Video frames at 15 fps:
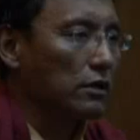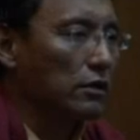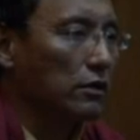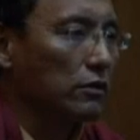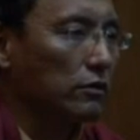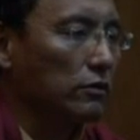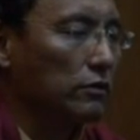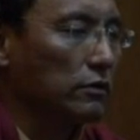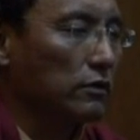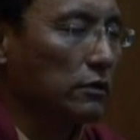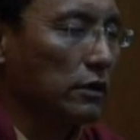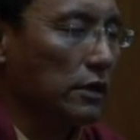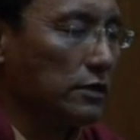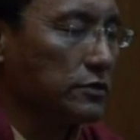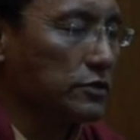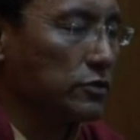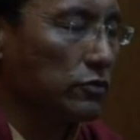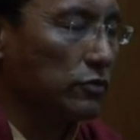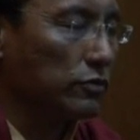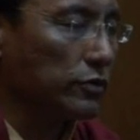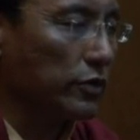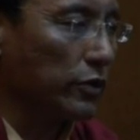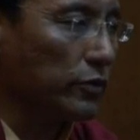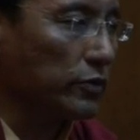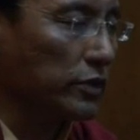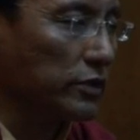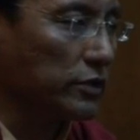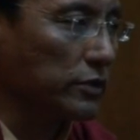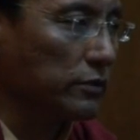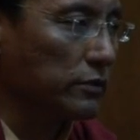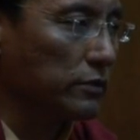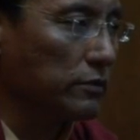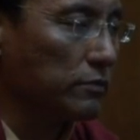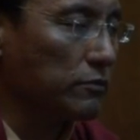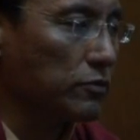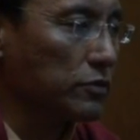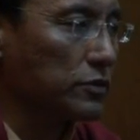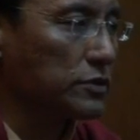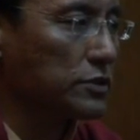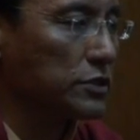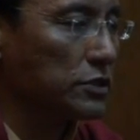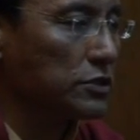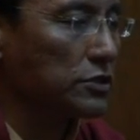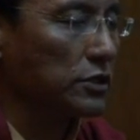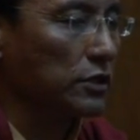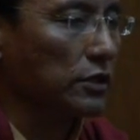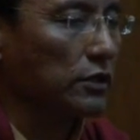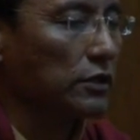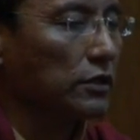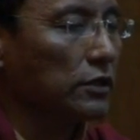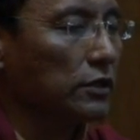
As you all know, that the Buddhist teaching